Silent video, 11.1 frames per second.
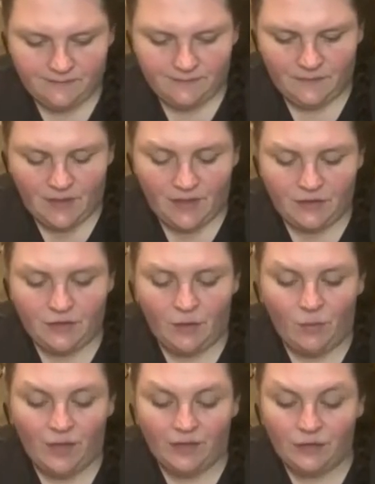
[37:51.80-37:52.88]
because you don't
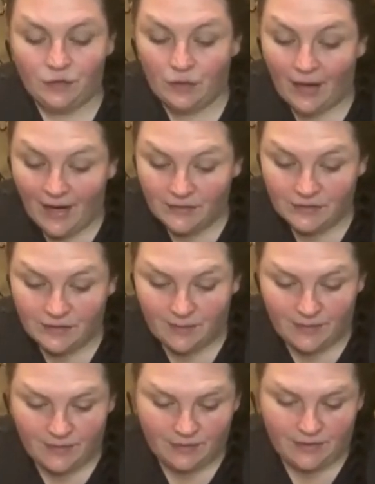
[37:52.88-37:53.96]
want to scratch the
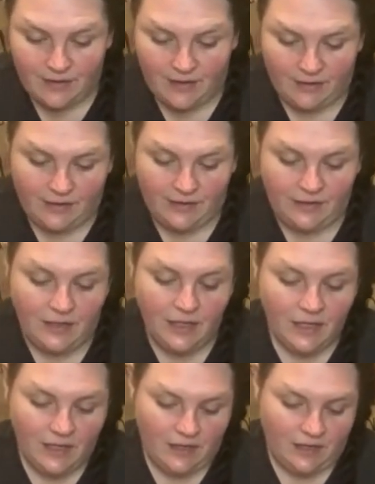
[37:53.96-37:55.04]
picture now, because
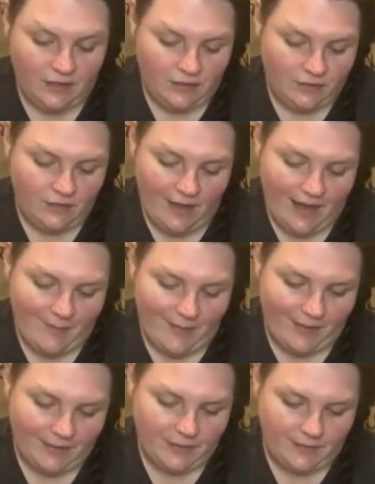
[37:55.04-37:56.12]
you could do that
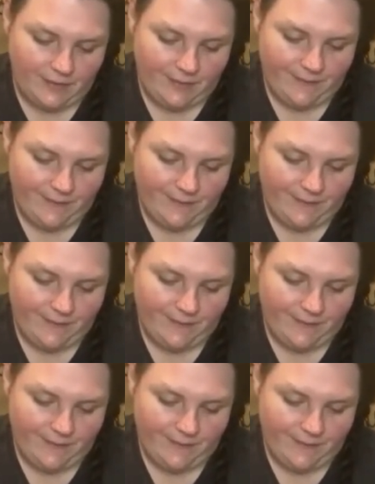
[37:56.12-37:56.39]
part too,